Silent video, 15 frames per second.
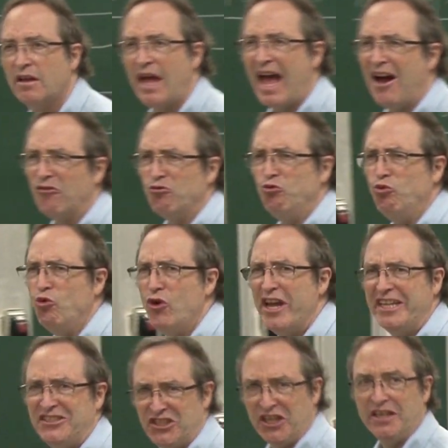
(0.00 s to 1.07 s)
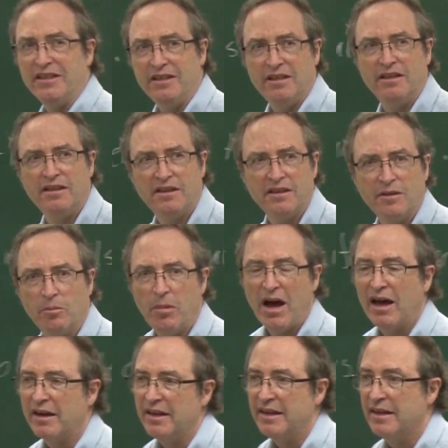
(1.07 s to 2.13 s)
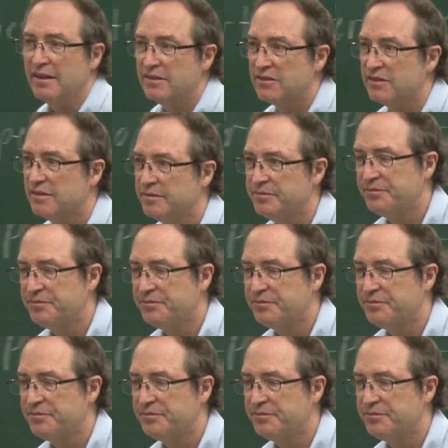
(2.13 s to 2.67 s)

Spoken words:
how rigid the body is.